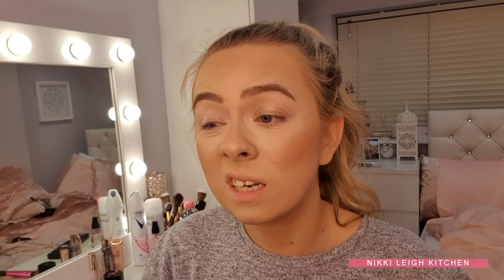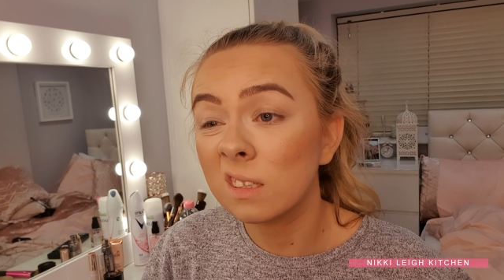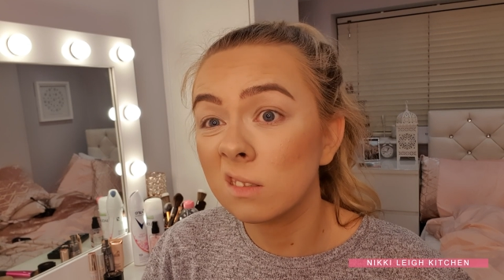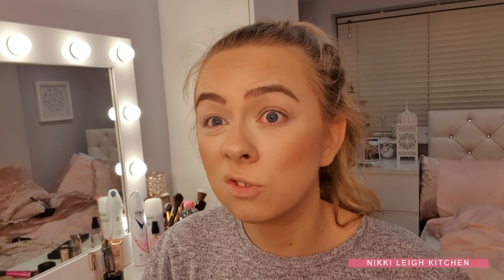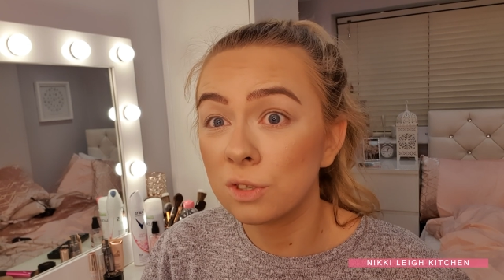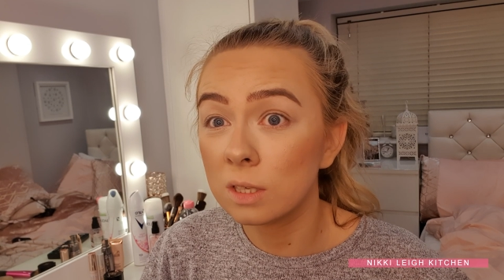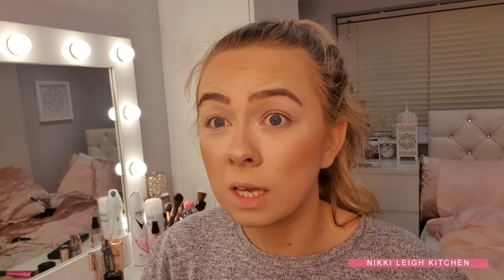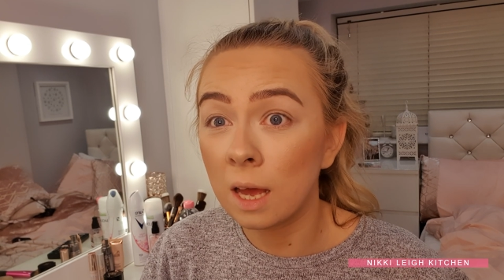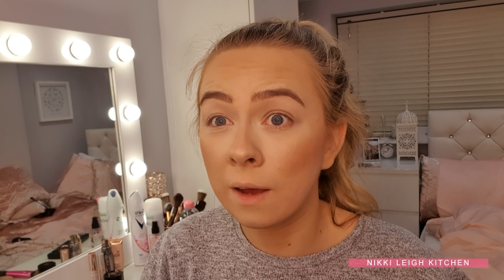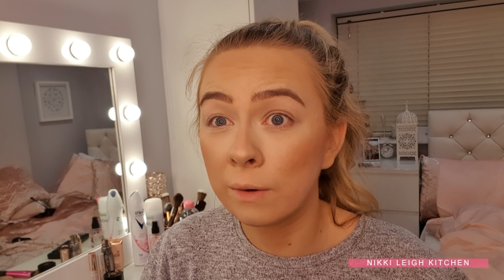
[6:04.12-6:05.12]
just see
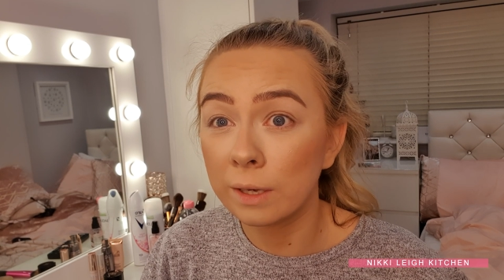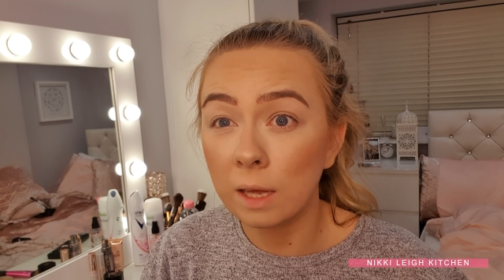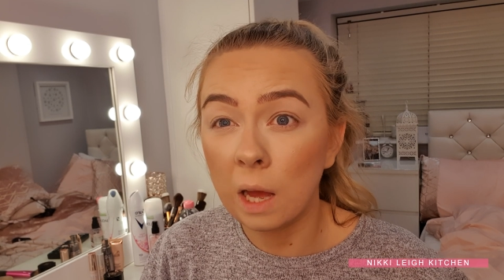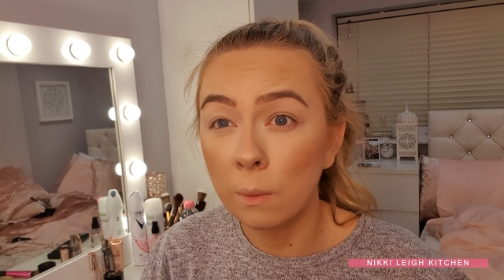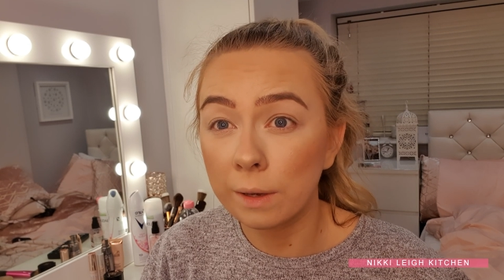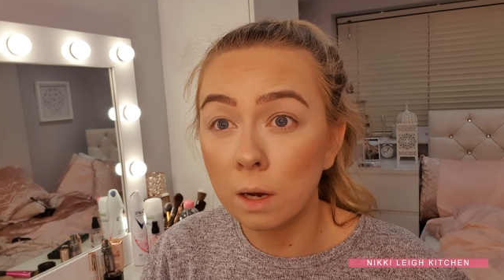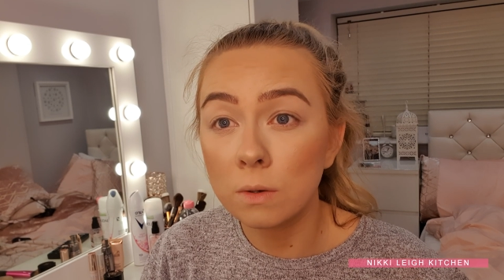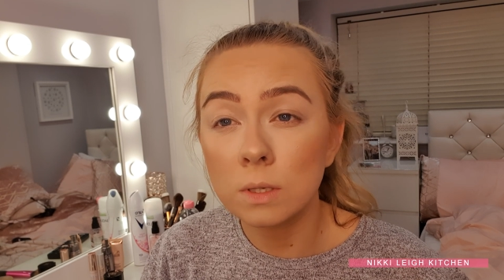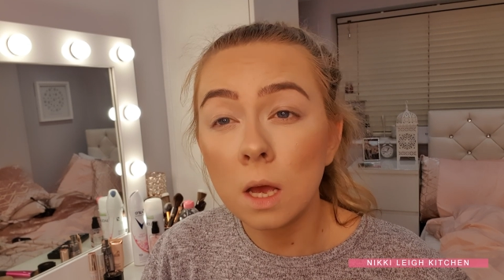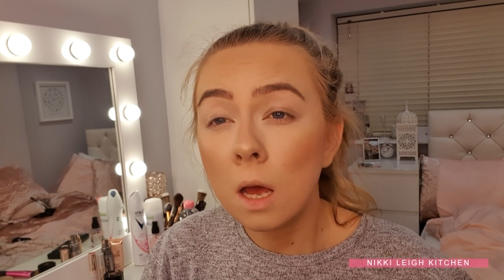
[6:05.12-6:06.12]
how it
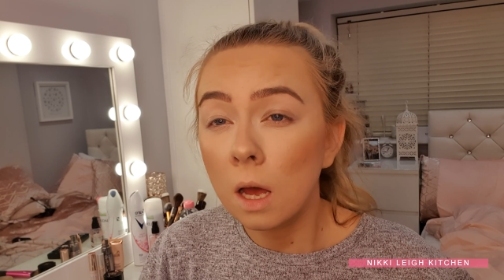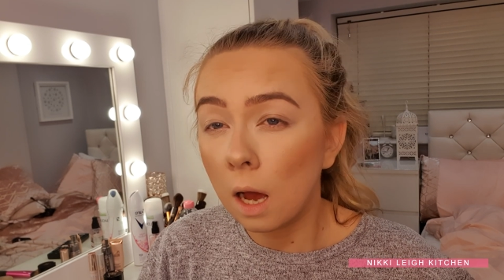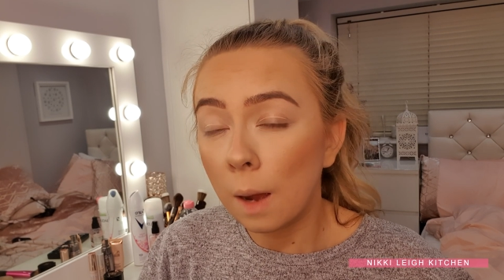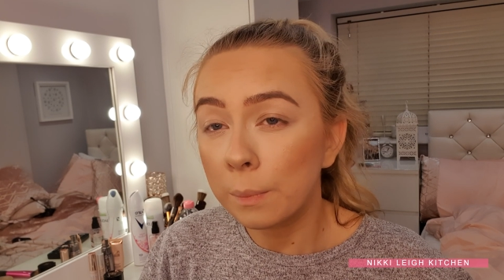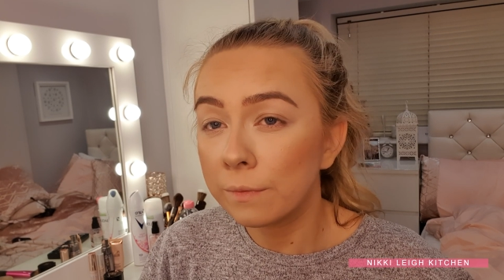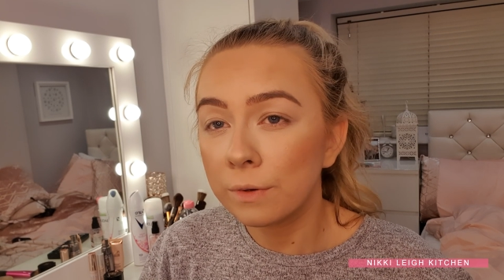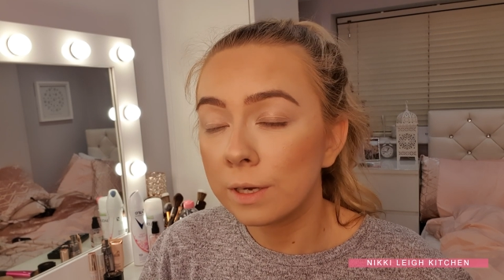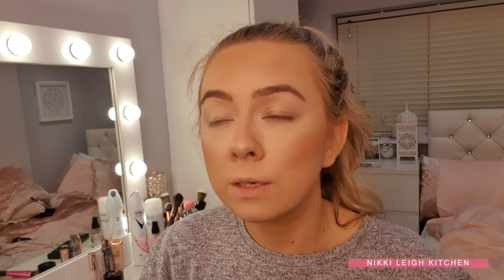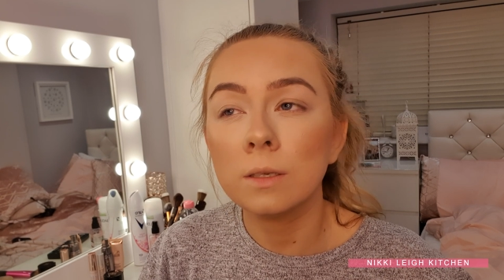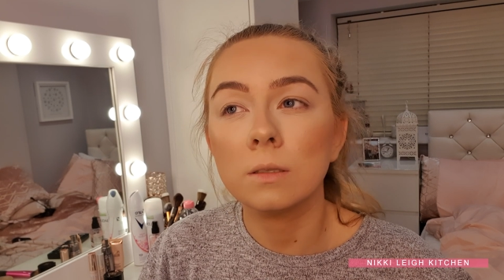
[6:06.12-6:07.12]
goes. I
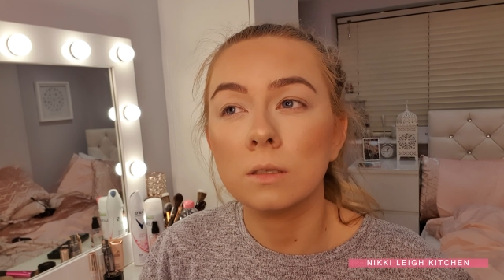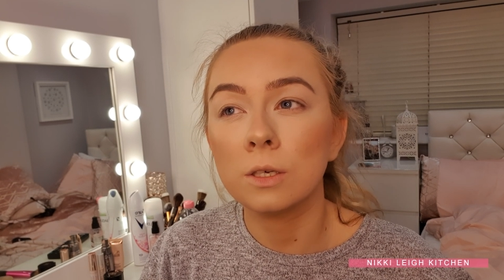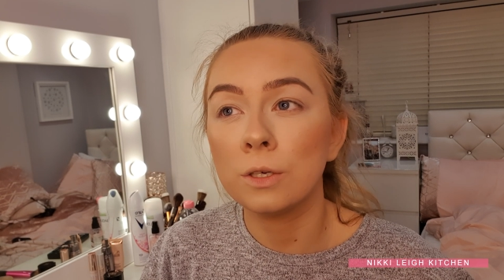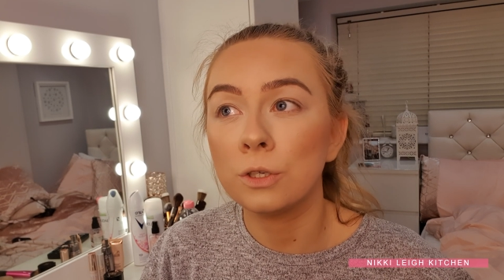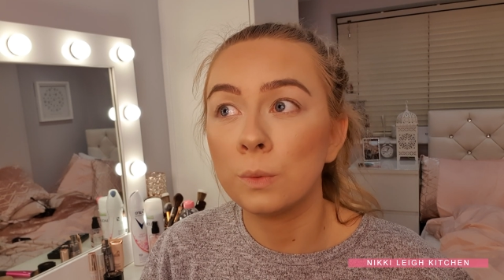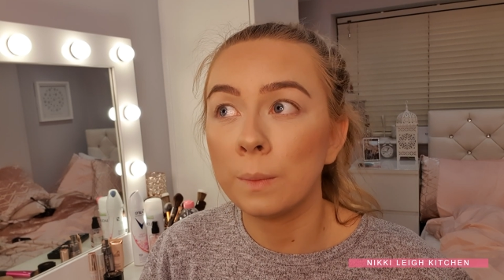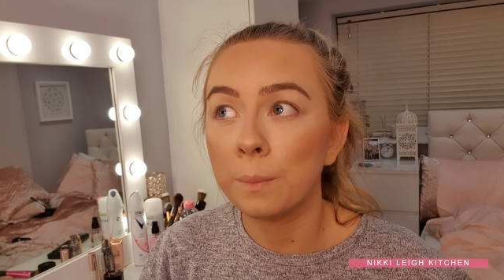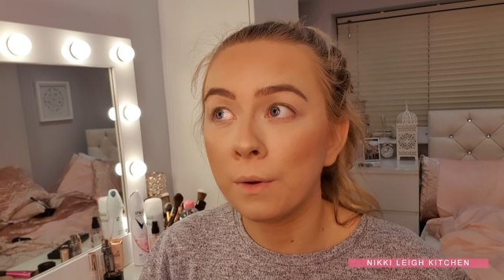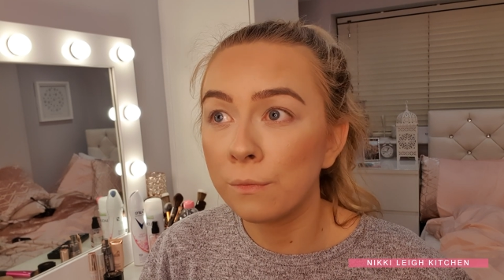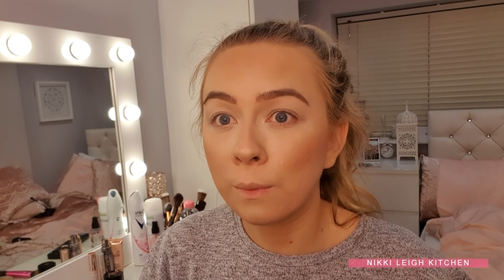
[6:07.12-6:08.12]
prefer to do it
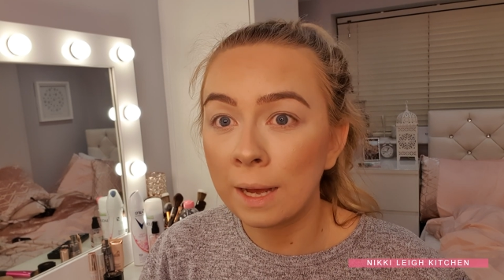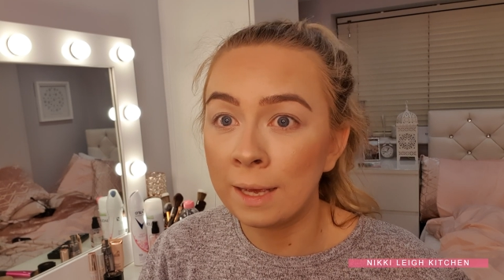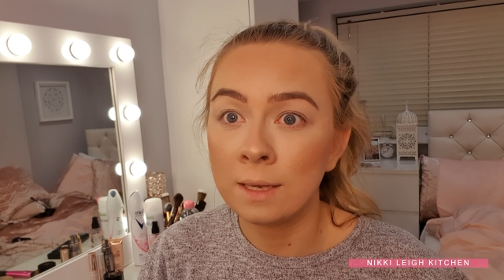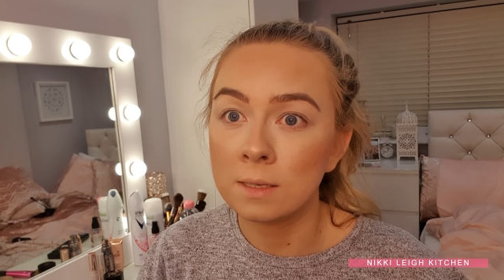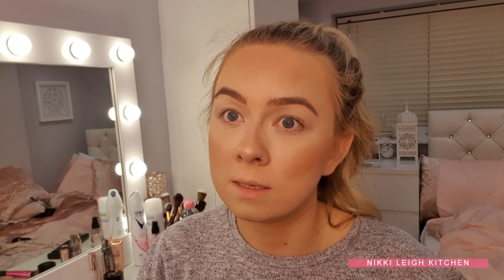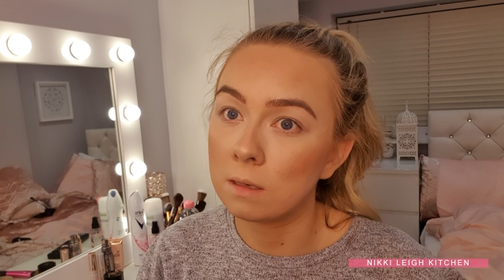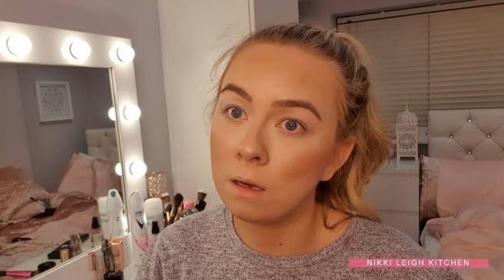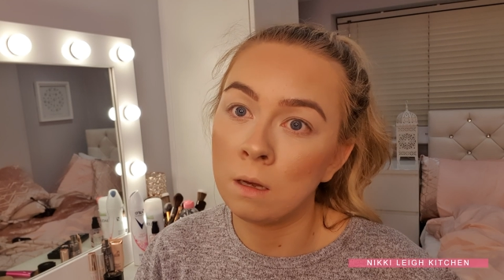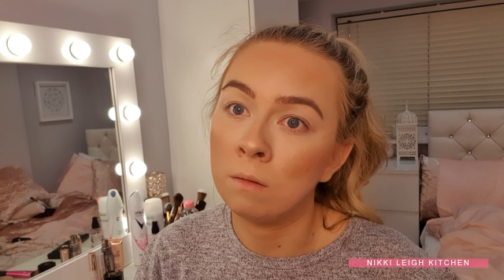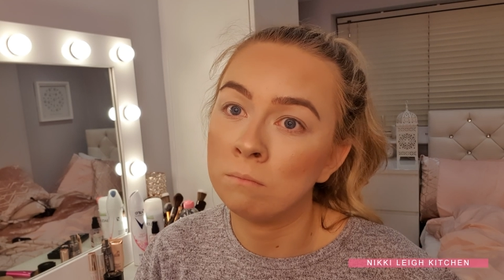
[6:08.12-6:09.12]
both ways.
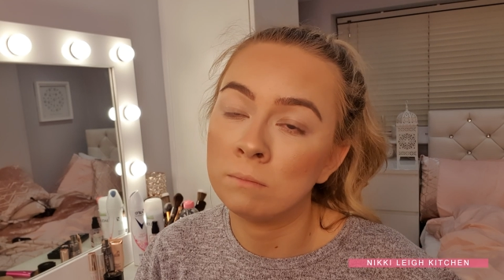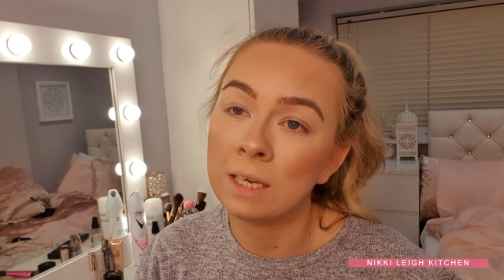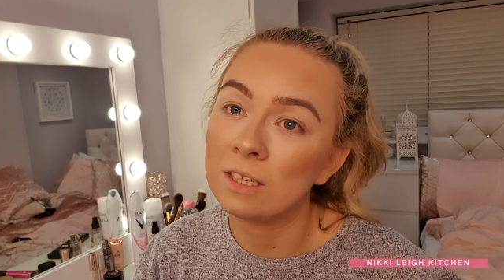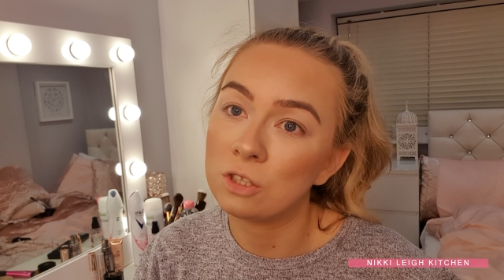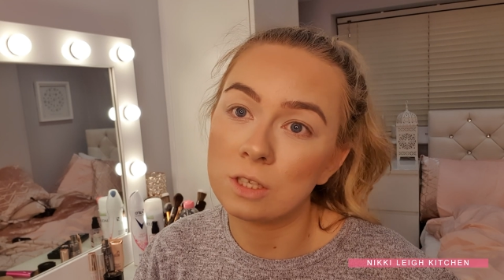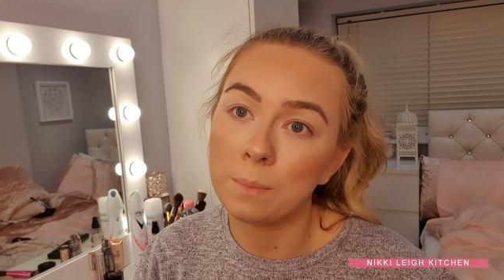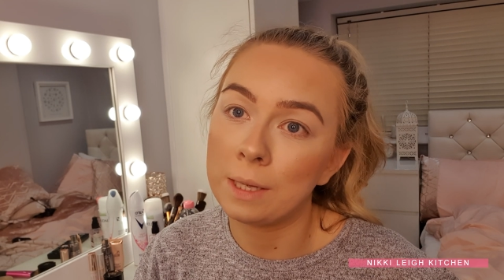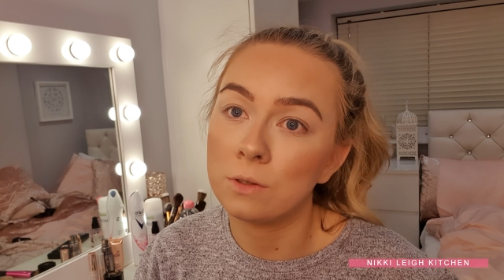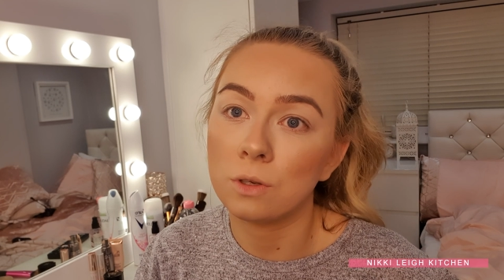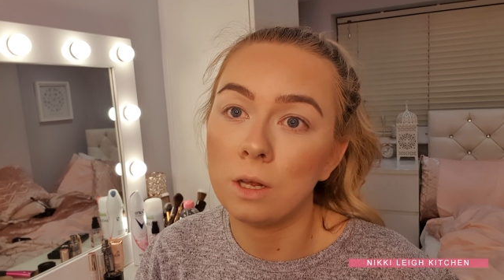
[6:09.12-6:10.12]
It just
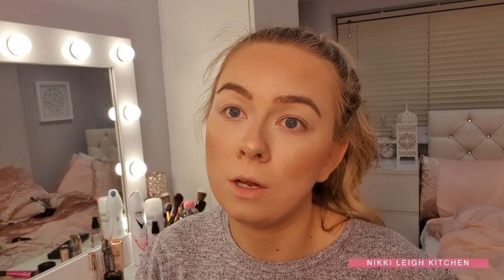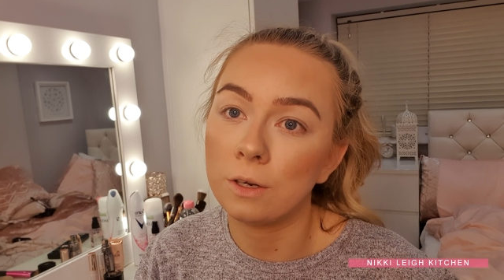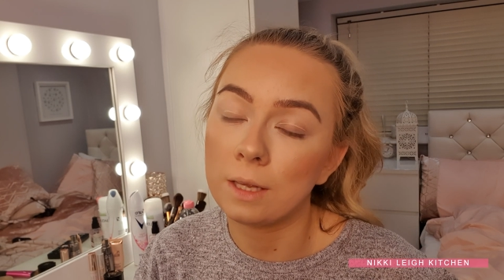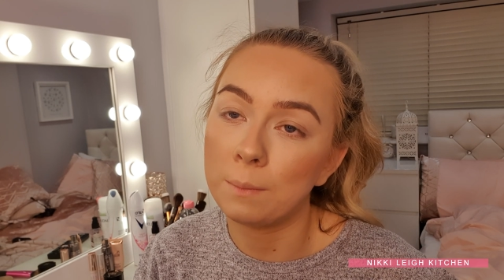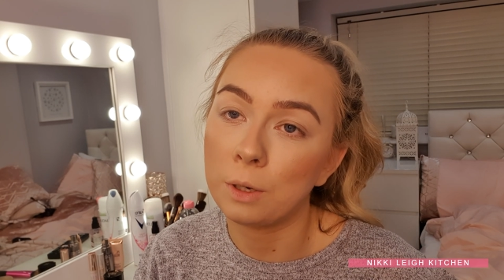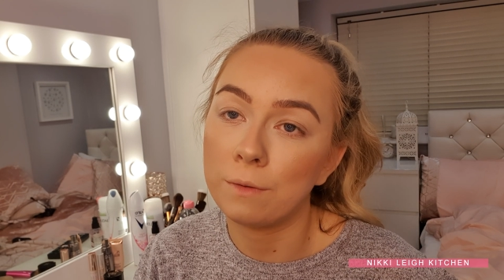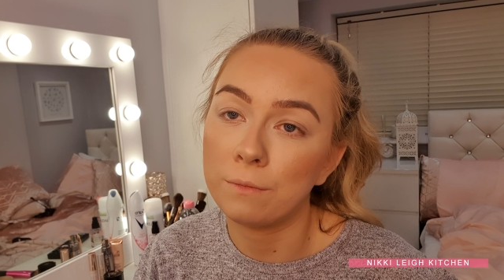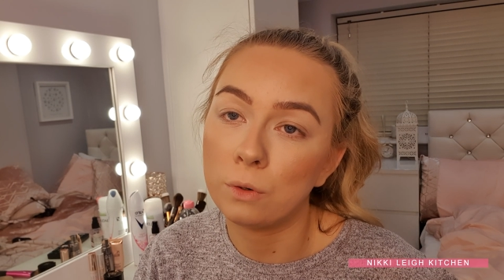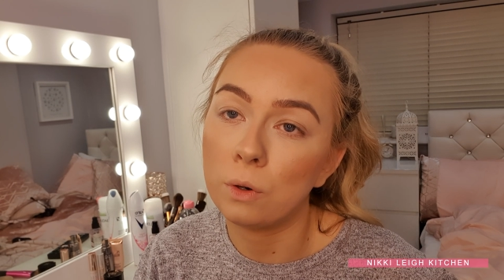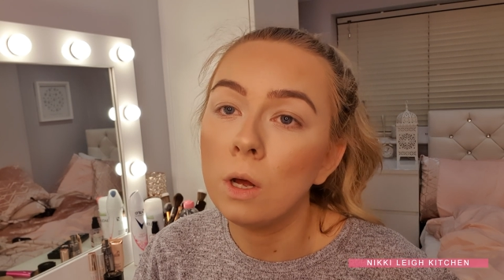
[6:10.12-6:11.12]
depends on the look that I'm going
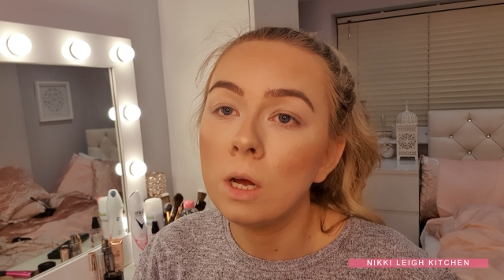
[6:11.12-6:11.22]
for.